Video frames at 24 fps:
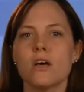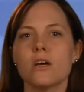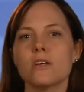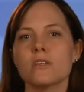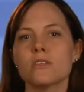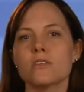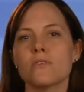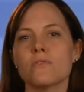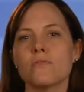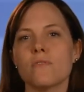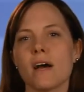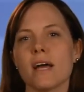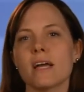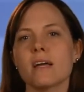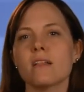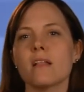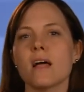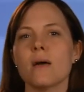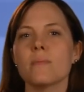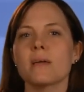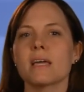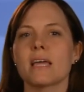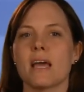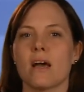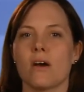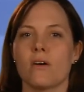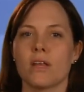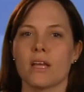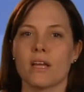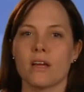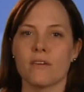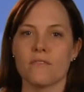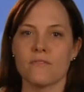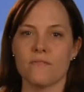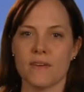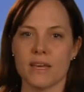So find Gleim
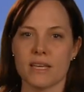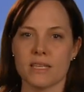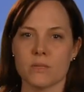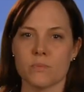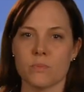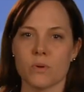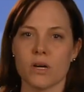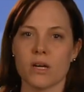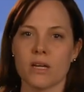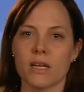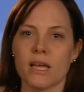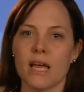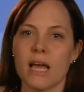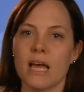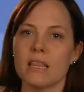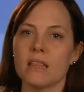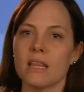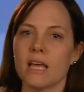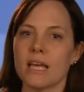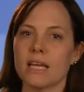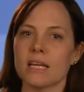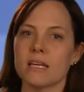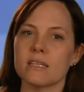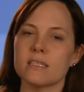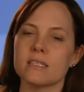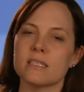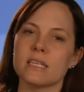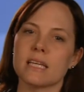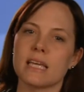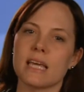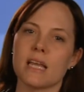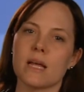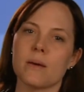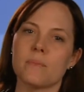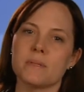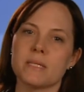Accounting on Facebook and like us to
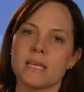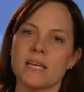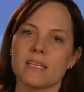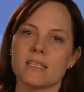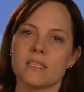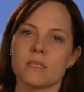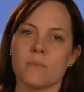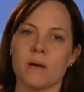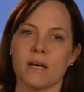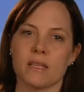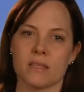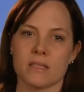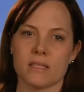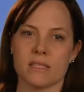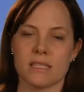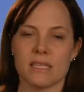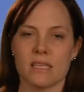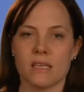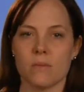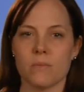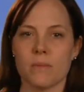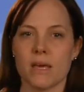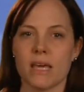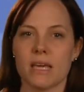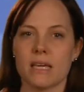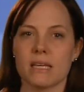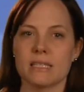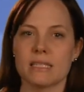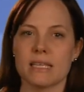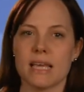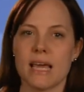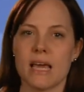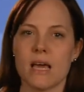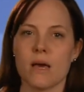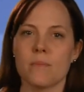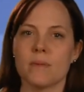get updates about the C M A
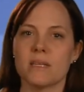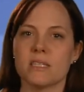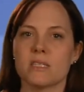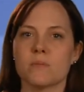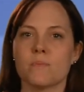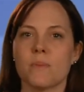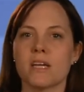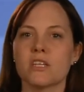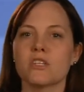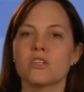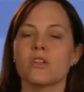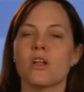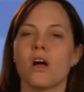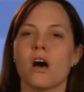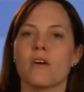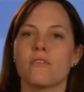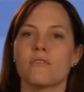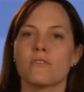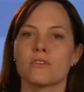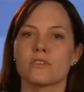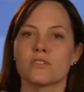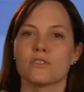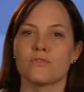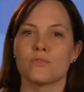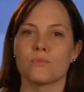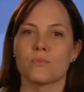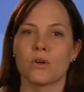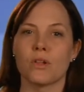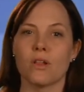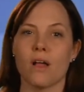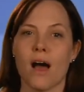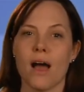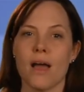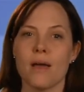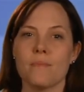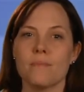exam and special offers from
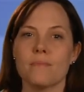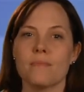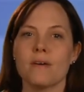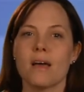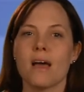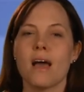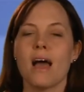Gleim.